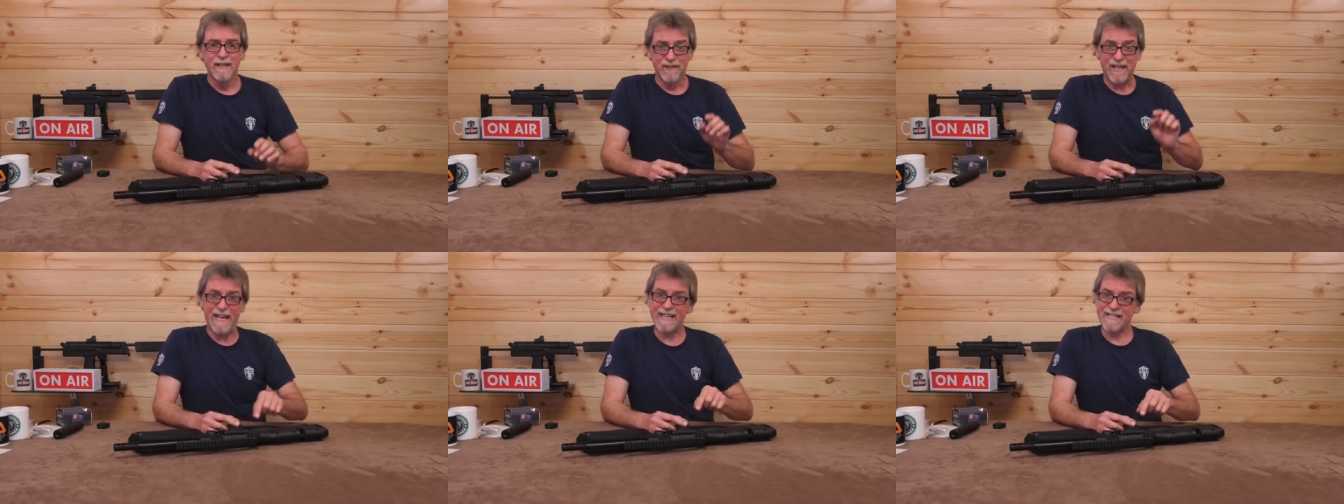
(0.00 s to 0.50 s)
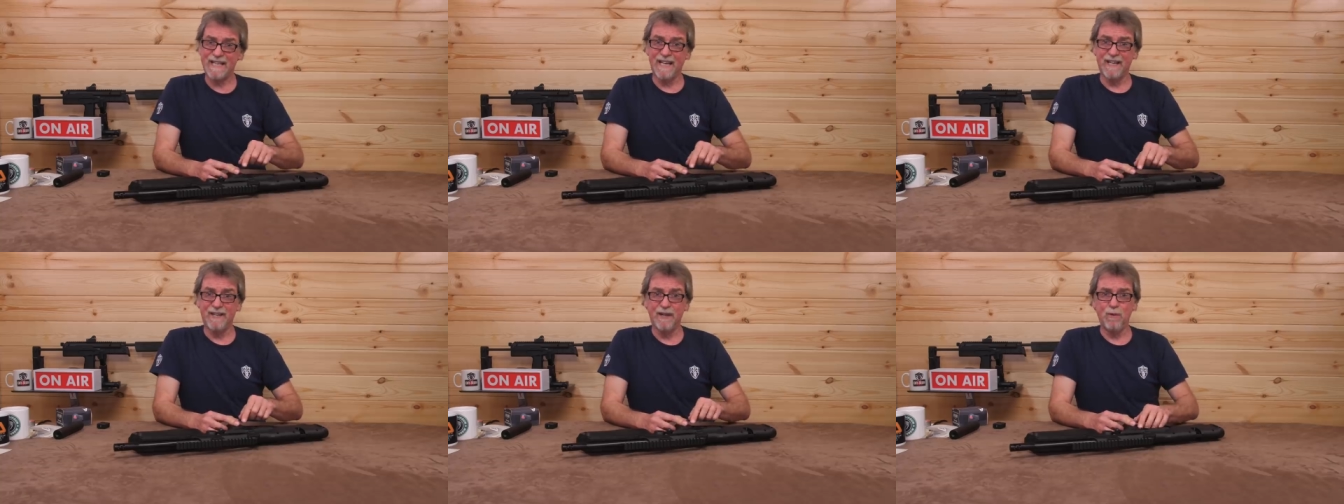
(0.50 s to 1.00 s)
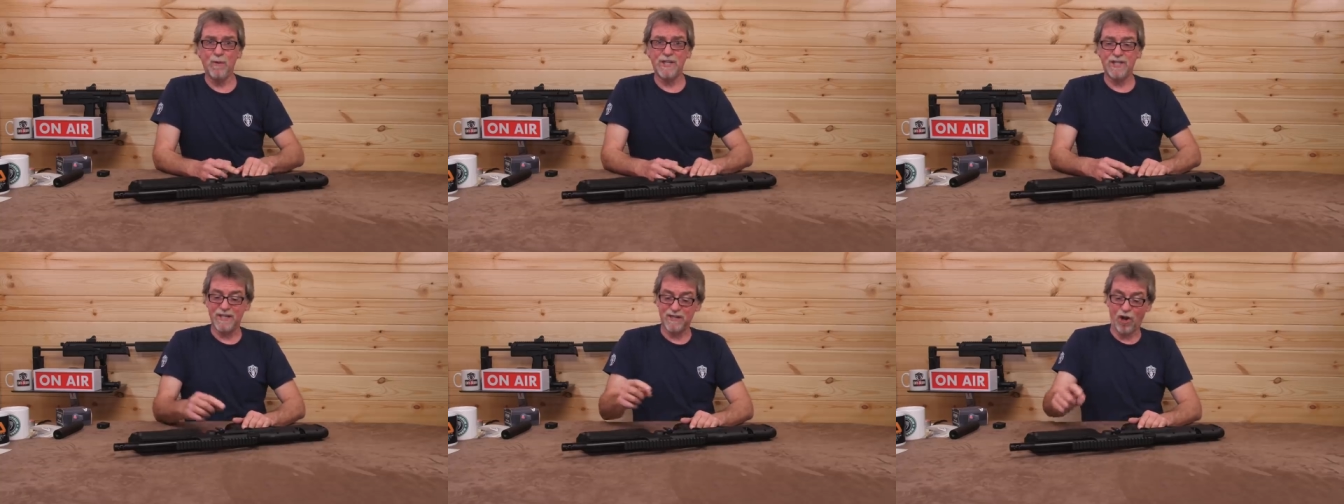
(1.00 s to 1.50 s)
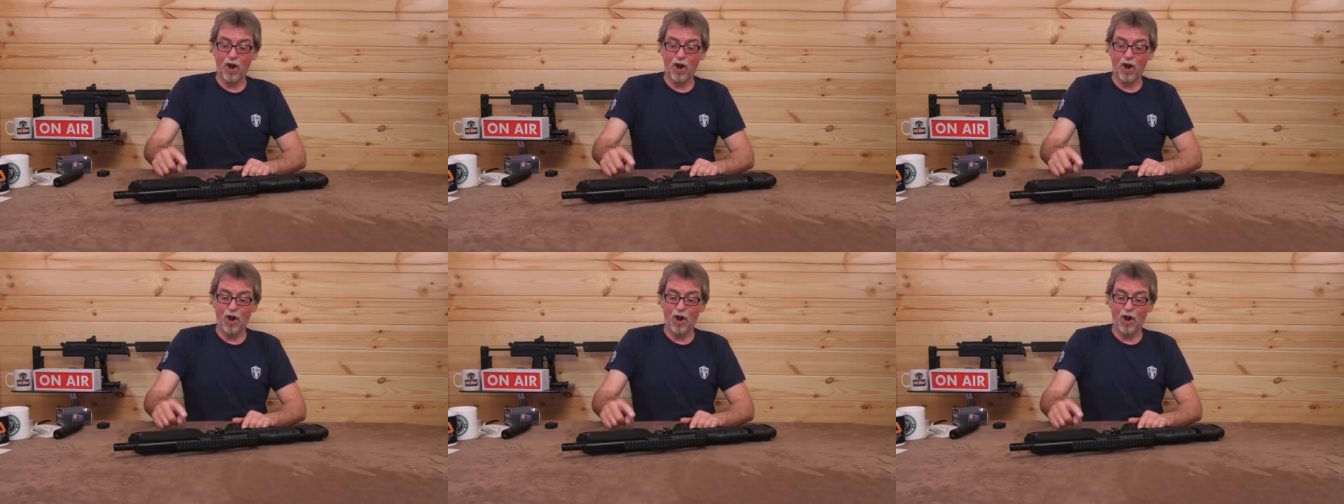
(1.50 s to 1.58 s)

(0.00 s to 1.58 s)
The air cylinder, which is